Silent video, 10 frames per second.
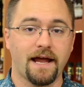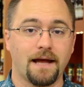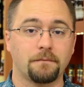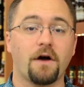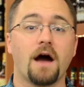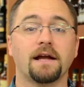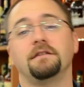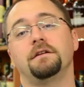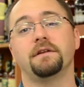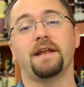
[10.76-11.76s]
am talking
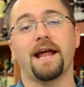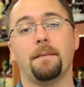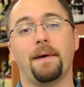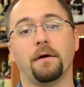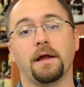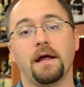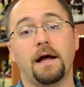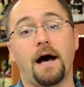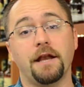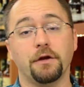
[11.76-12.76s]
to you today about
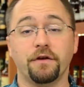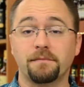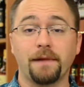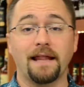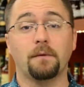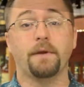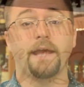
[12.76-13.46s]
a new display that we